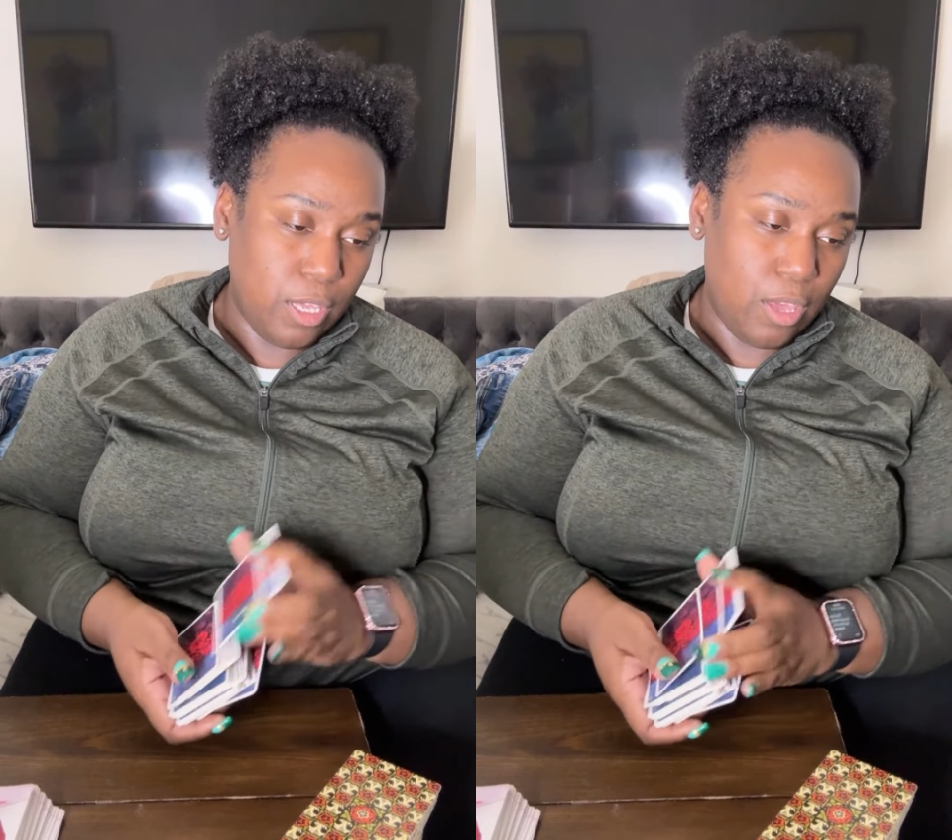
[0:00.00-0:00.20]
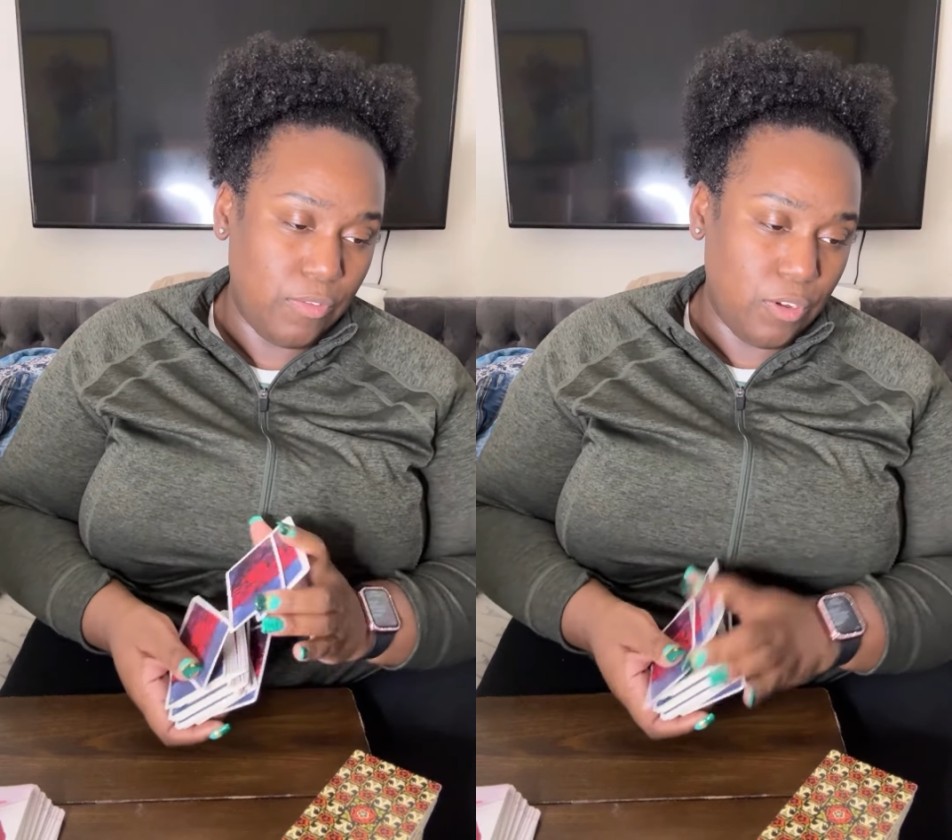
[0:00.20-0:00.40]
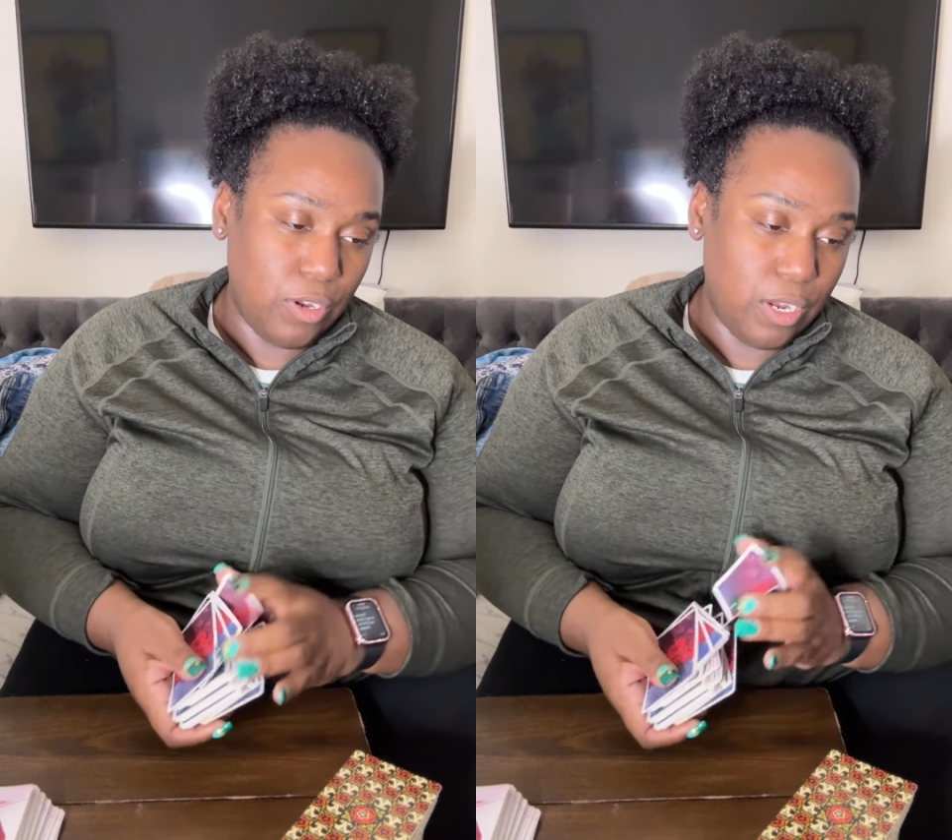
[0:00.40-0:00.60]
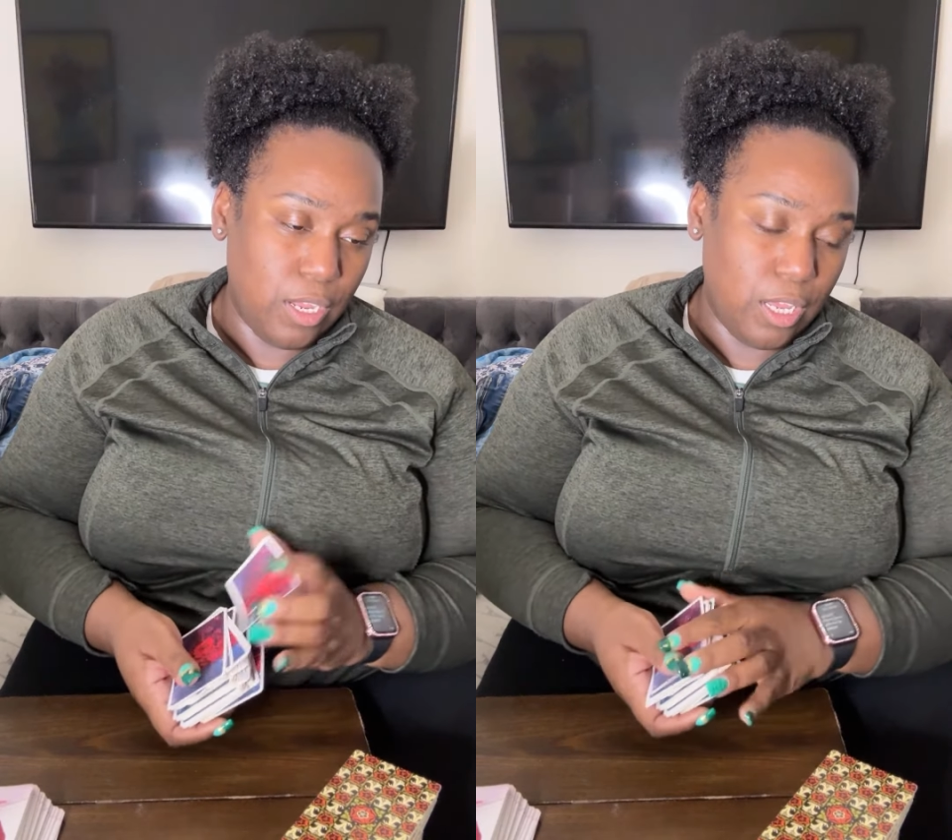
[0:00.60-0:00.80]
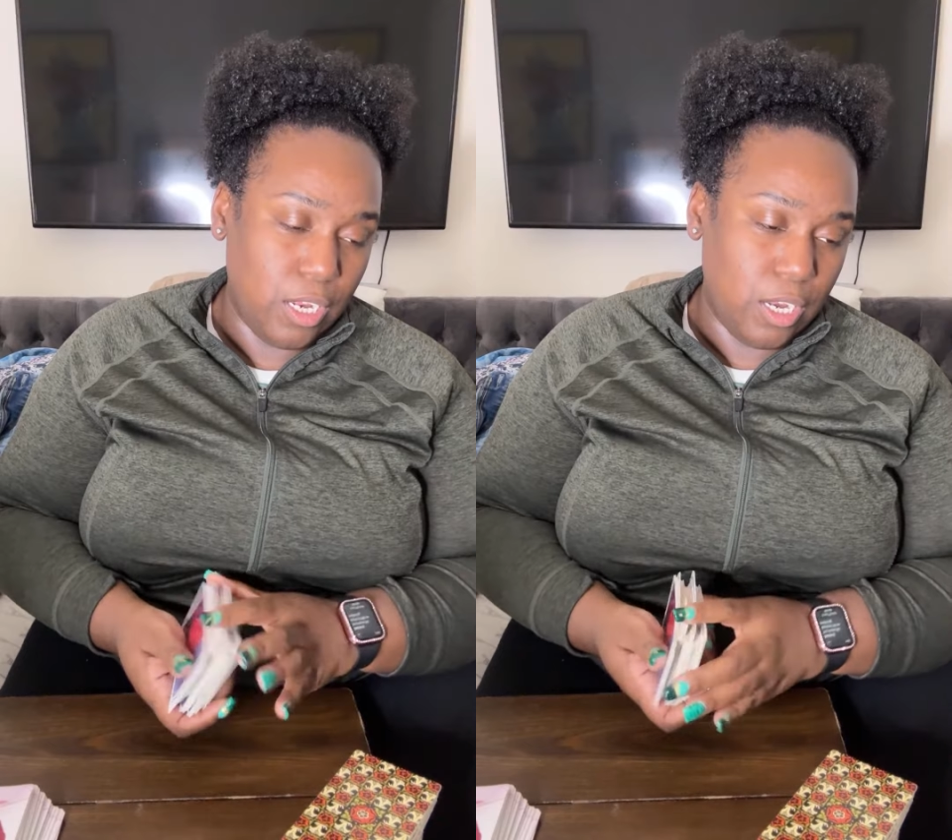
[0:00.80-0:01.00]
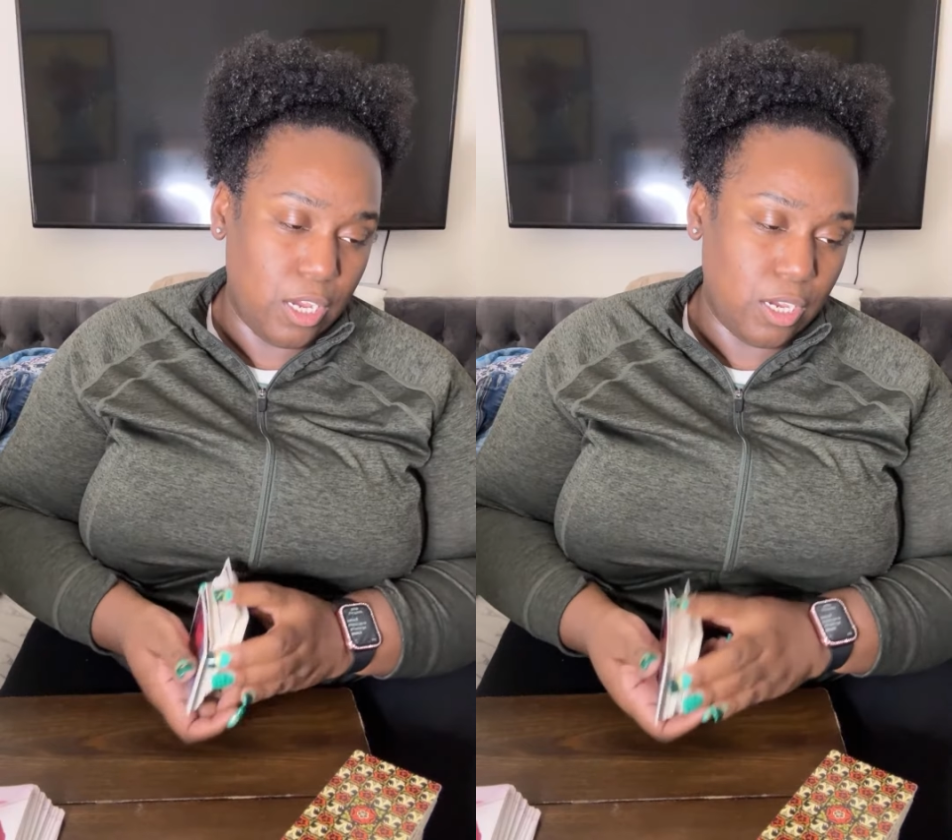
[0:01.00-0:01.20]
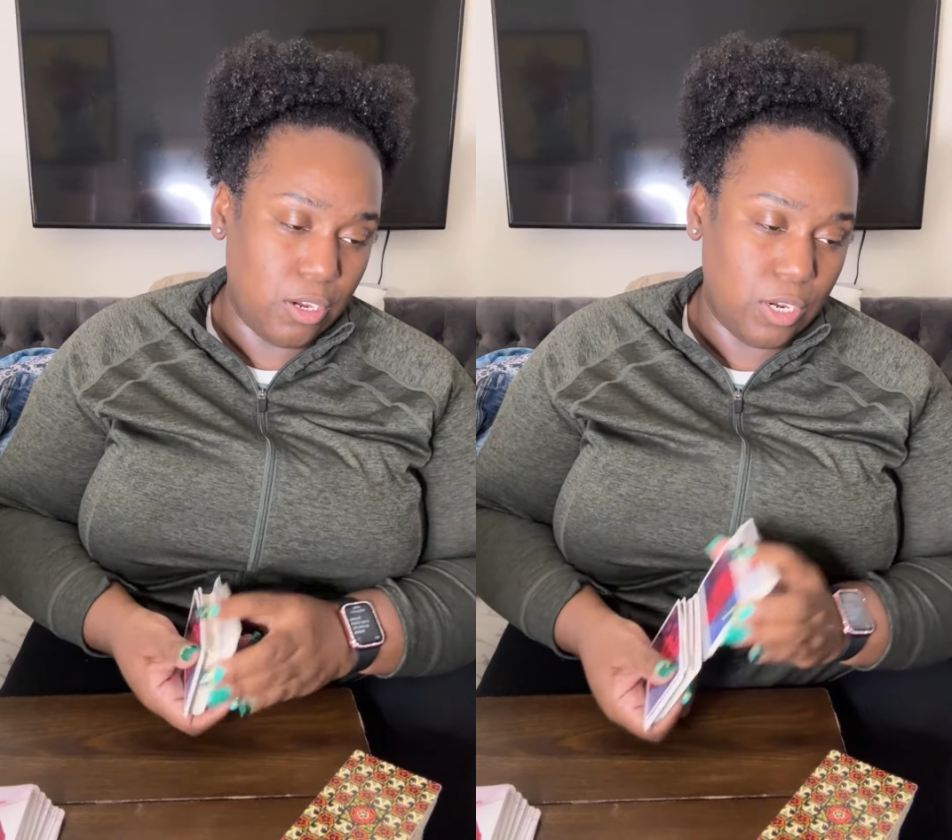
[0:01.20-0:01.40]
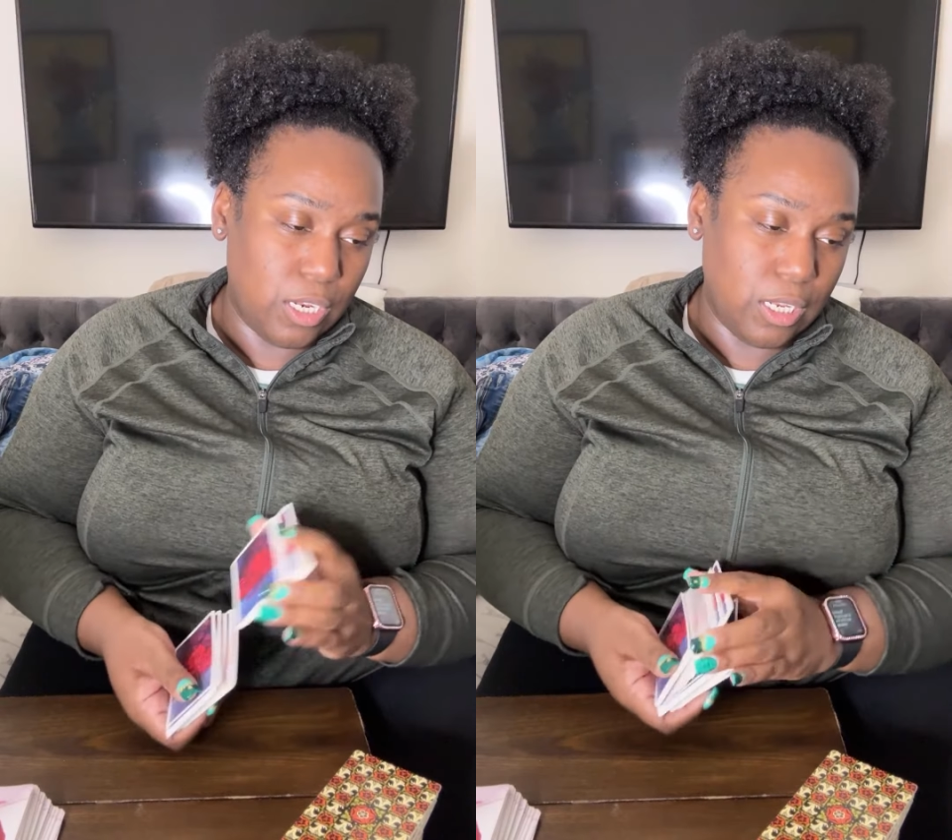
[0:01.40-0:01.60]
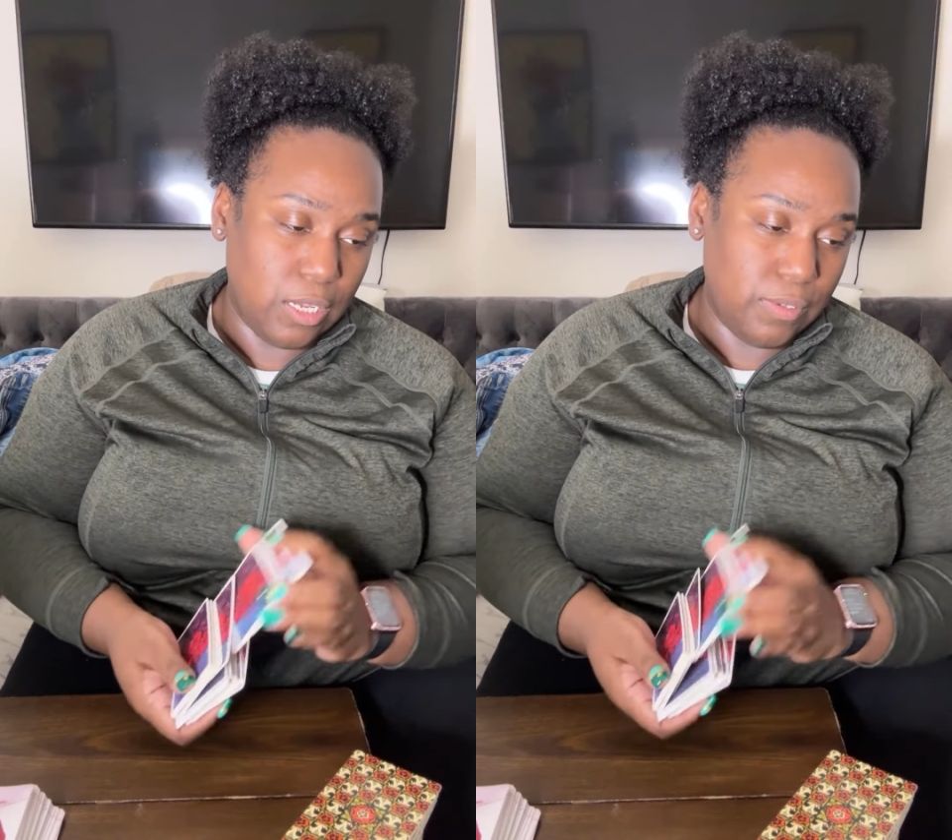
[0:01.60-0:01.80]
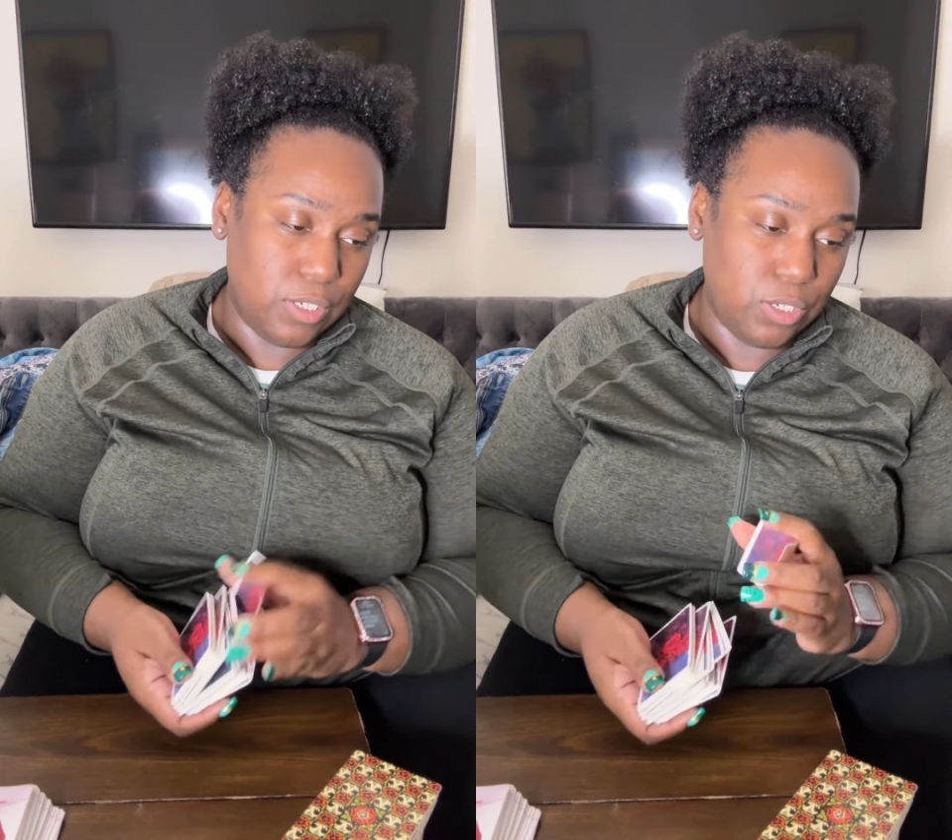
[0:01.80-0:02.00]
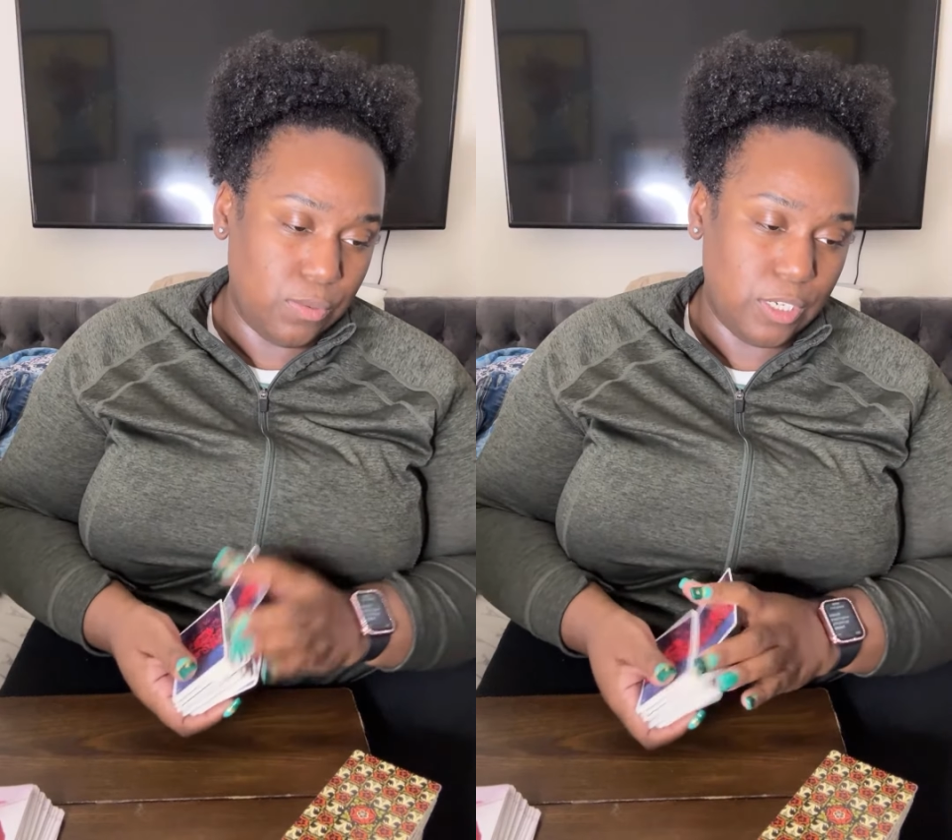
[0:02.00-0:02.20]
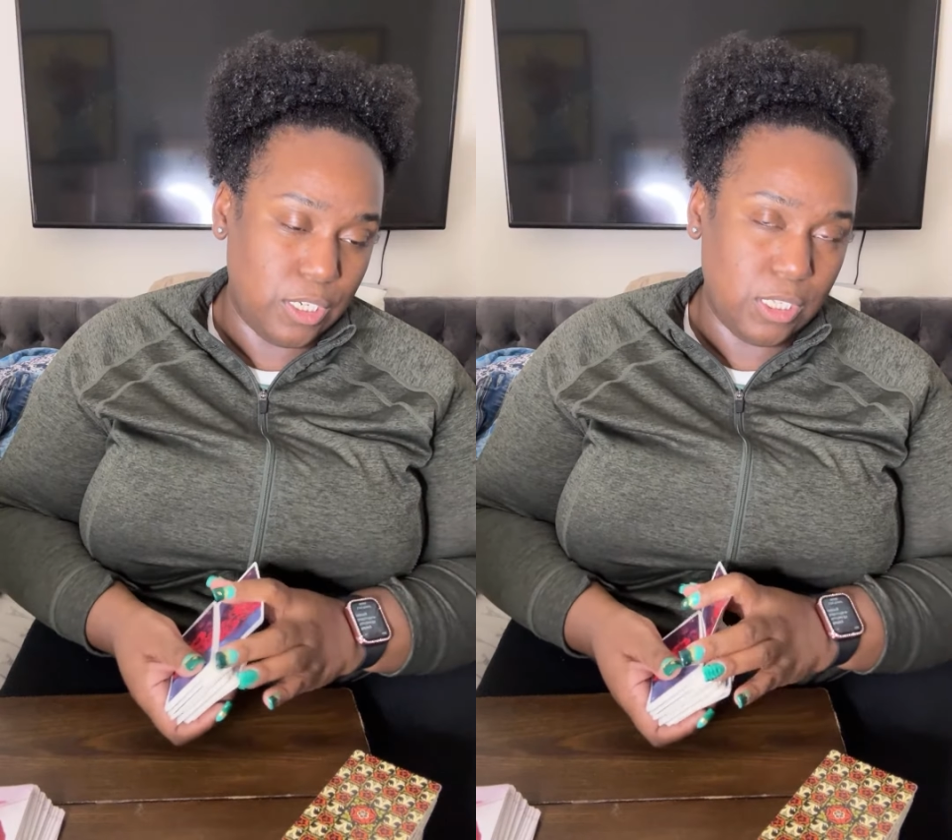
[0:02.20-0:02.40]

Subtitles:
If you're in a current love situation,